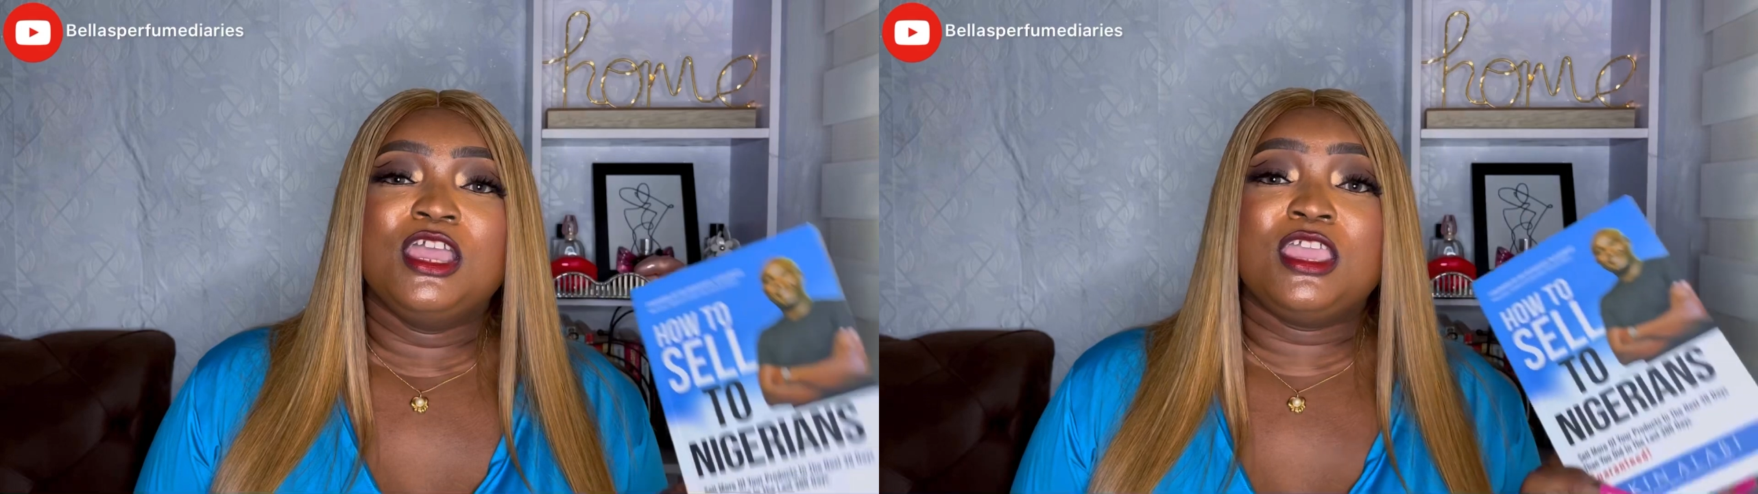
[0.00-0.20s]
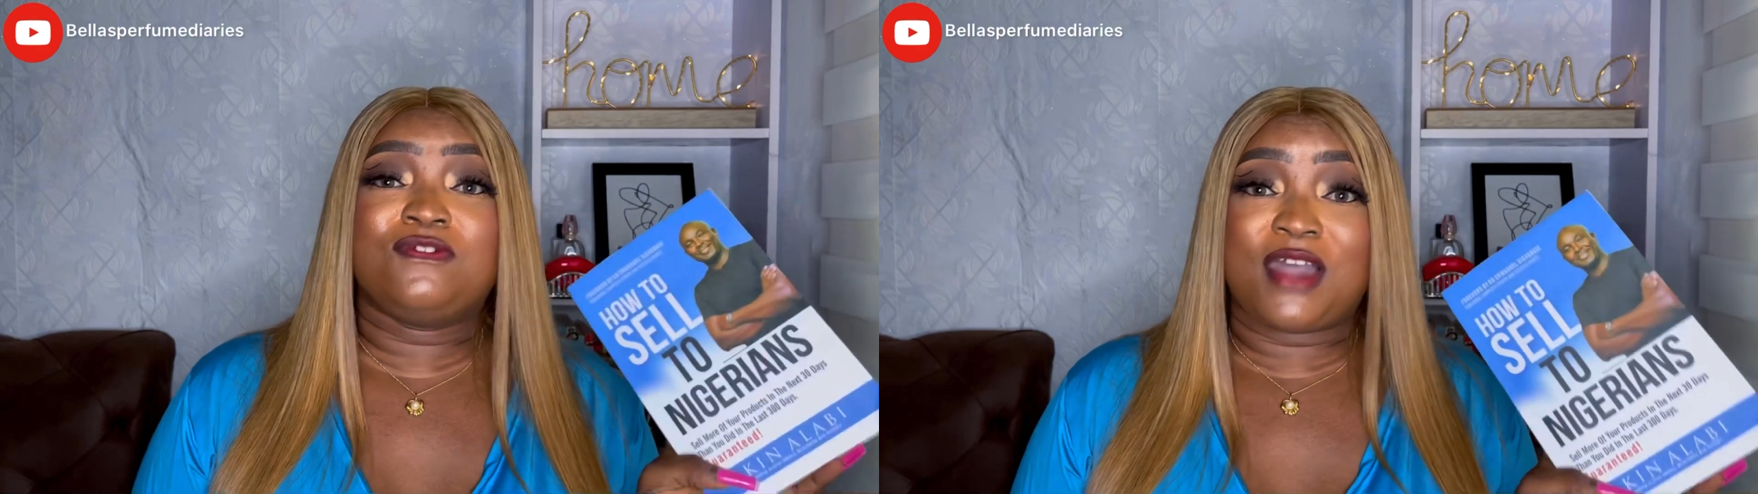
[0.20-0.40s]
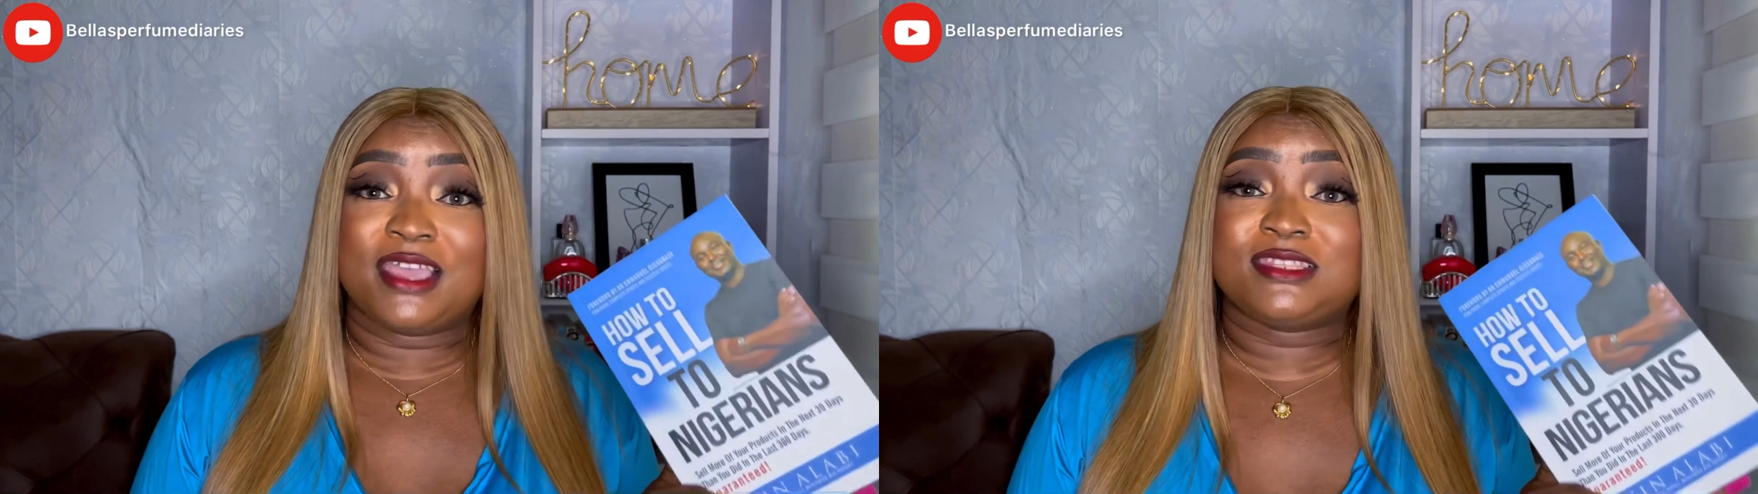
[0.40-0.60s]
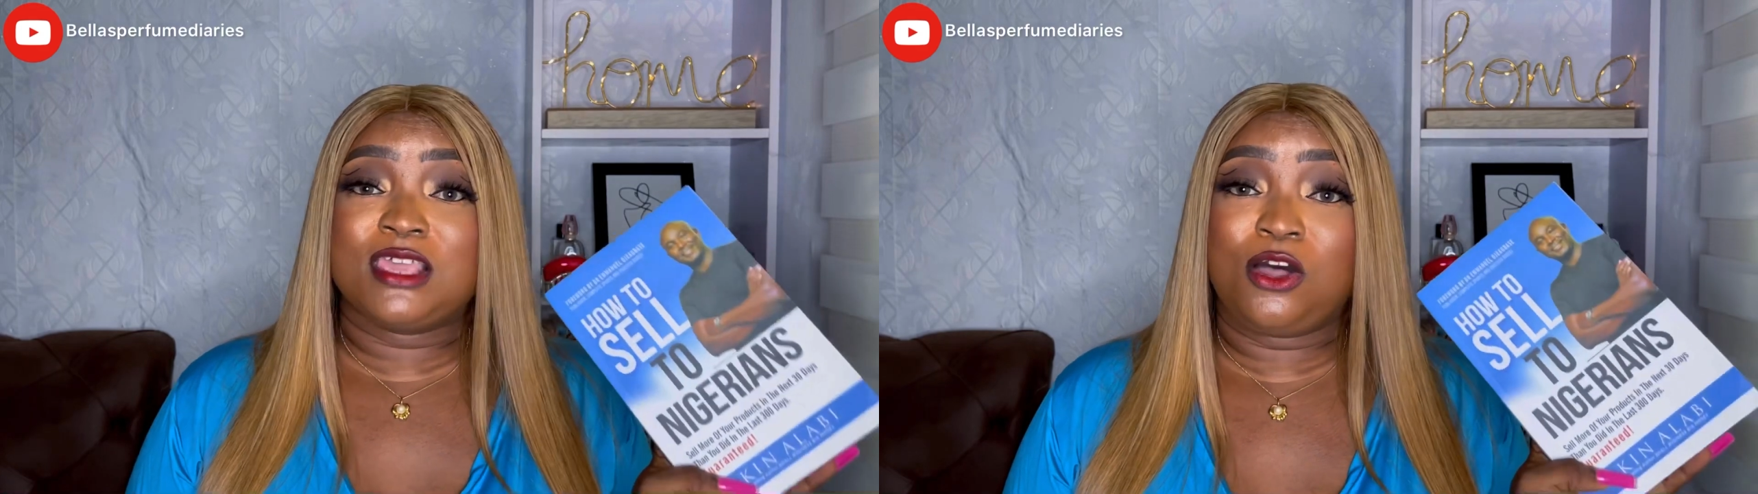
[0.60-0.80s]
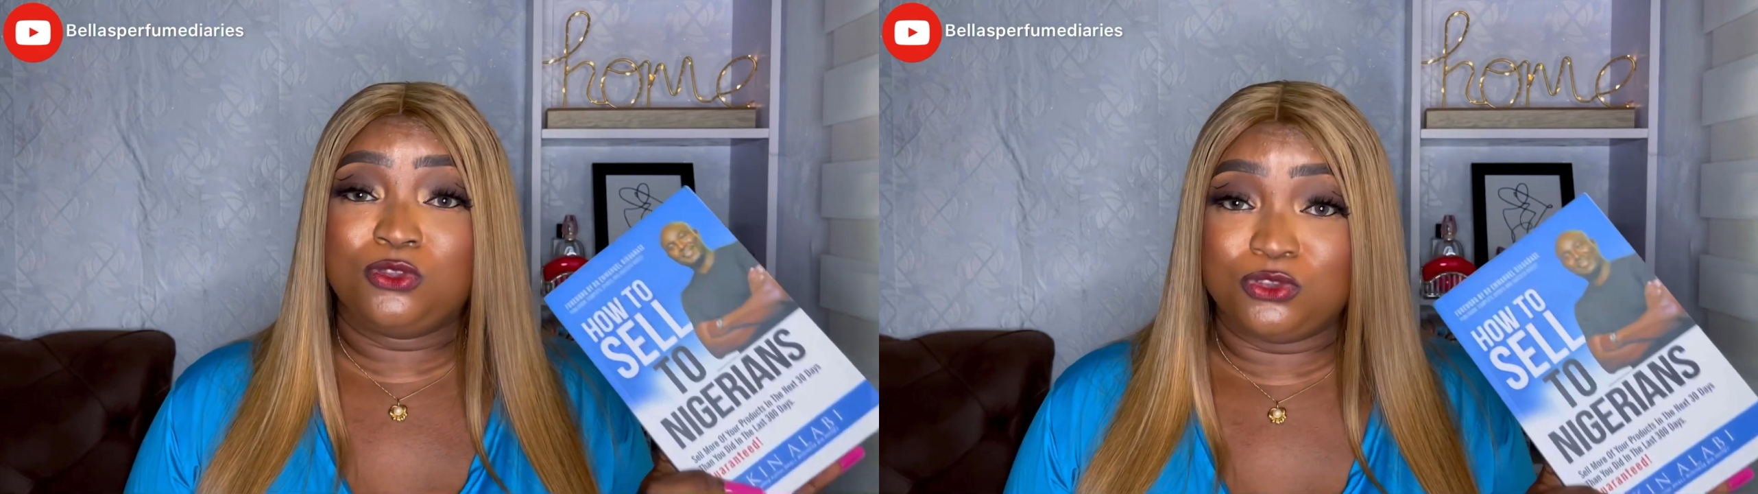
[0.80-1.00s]
if I
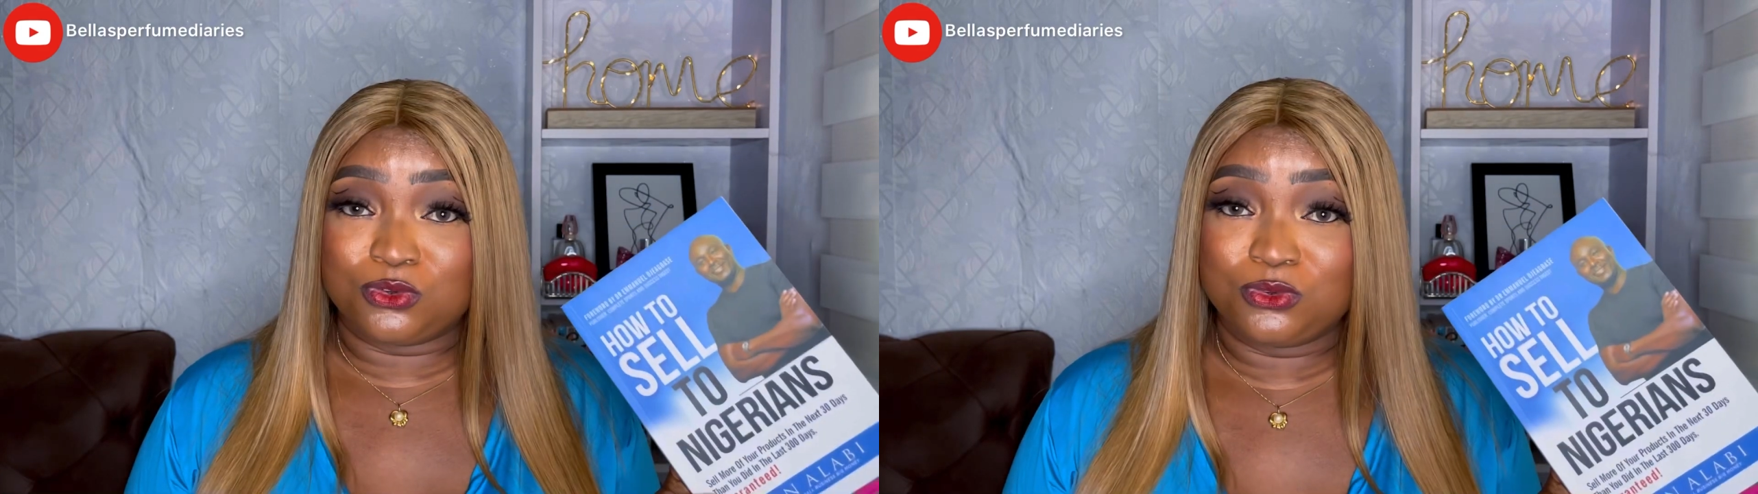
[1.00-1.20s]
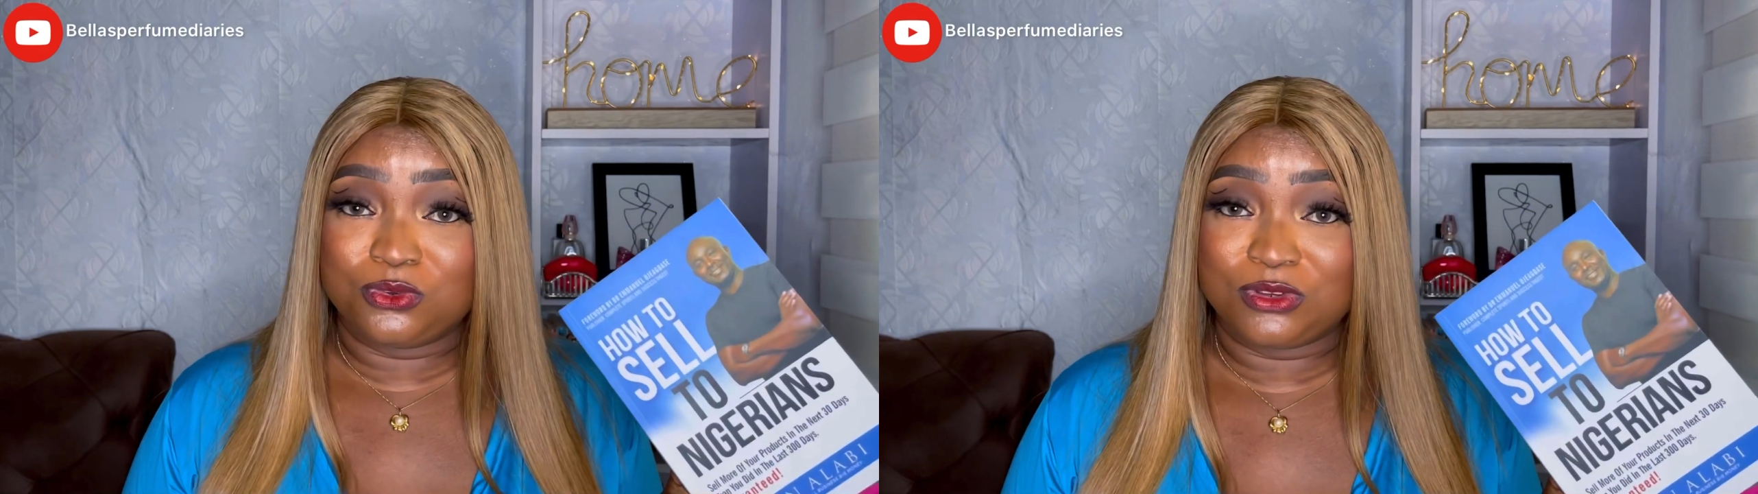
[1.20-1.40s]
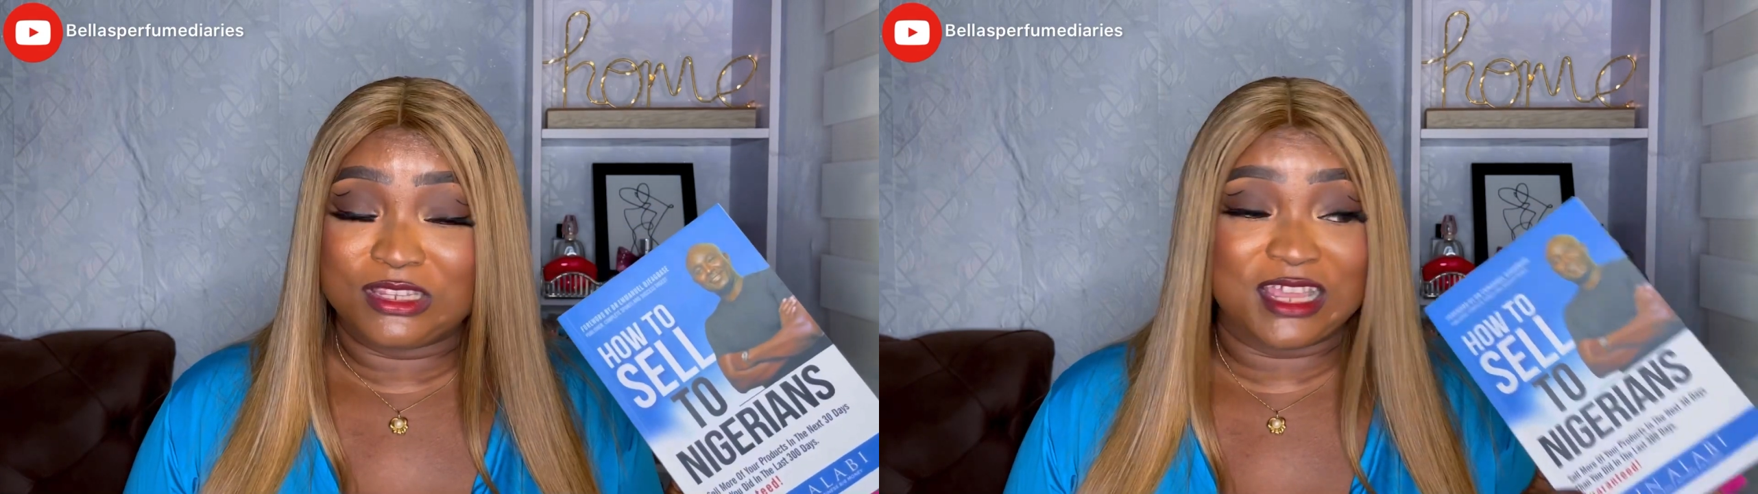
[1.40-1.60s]
tell you